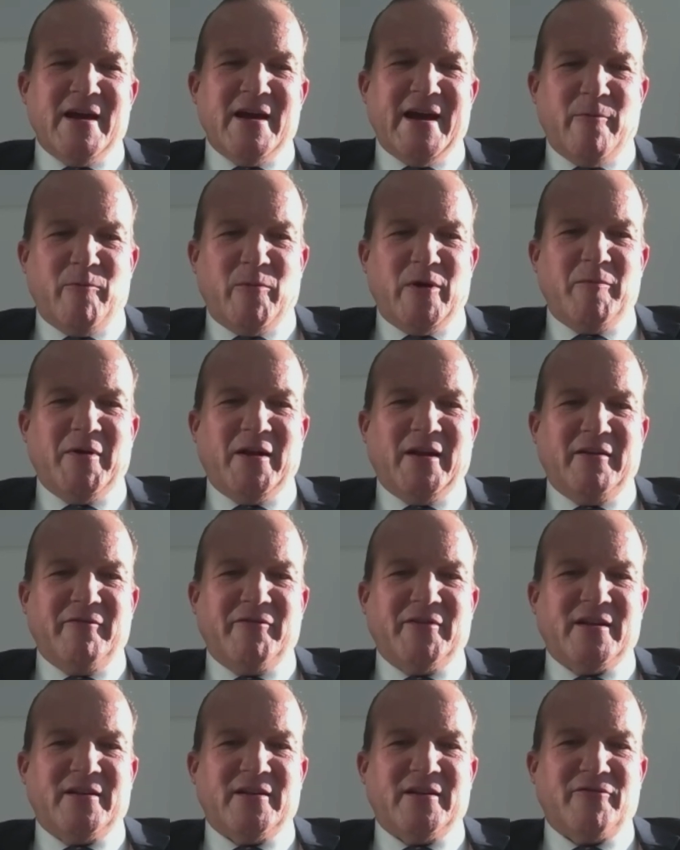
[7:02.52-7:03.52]
And we
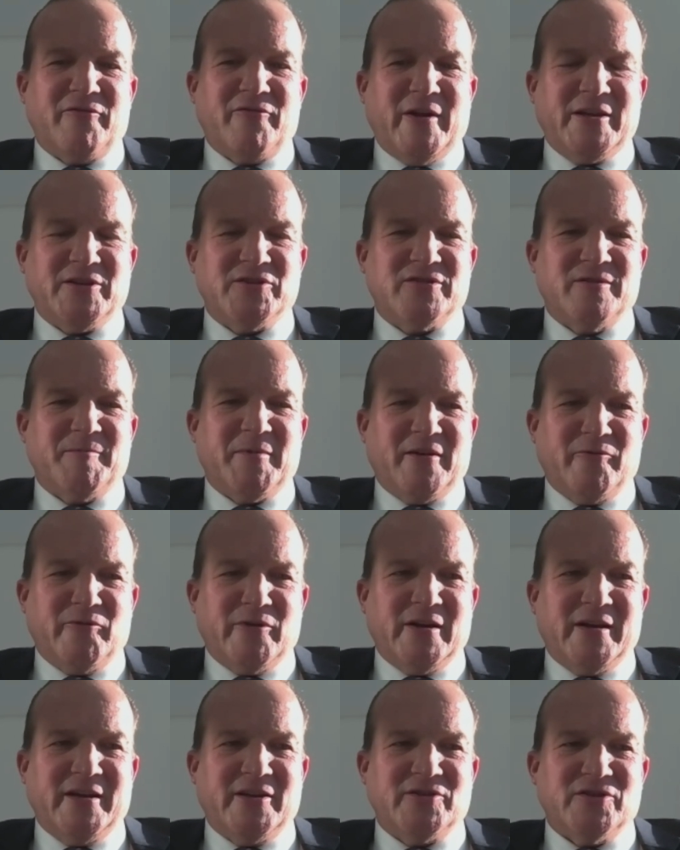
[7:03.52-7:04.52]
believe that this friendship and
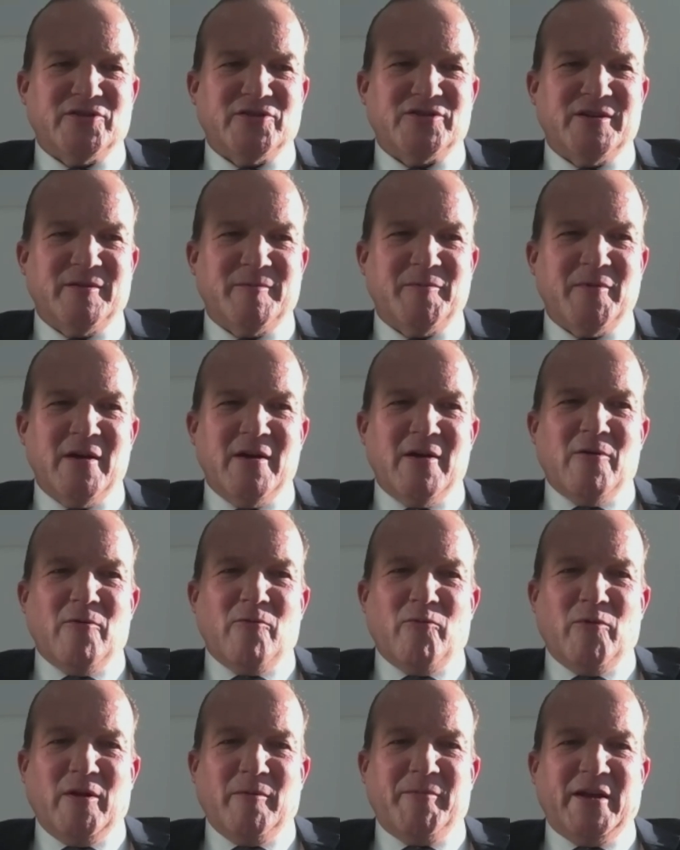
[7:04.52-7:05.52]
relationship
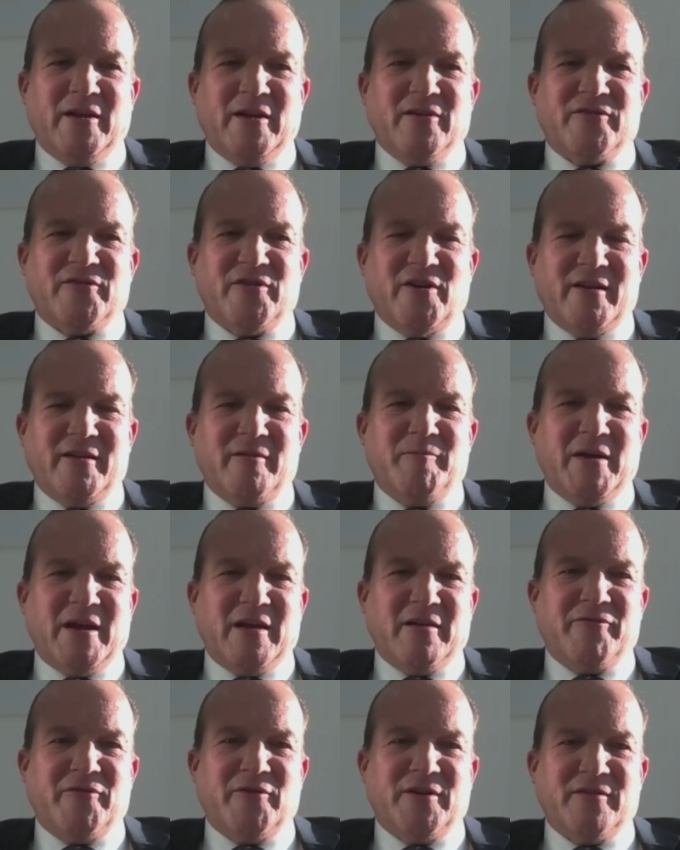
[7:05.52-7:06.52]
will be the solid
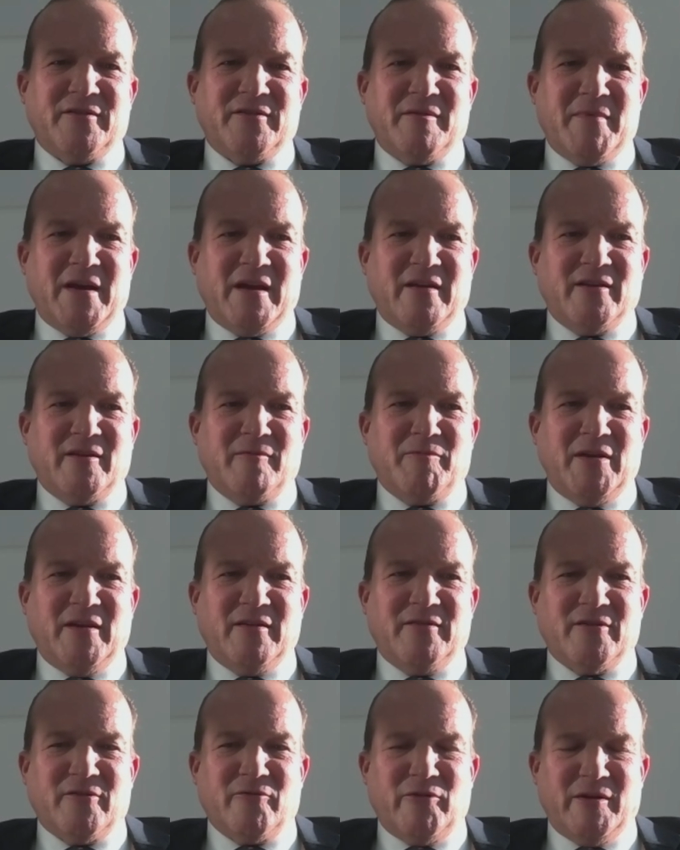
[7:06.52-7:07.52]
base for this amazing
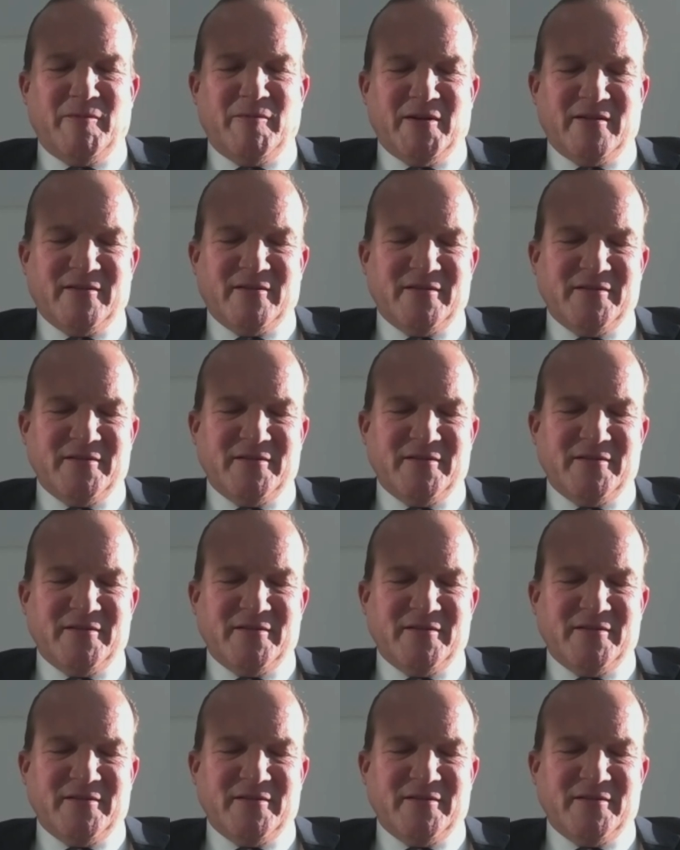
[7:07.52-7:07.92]
peace agreement.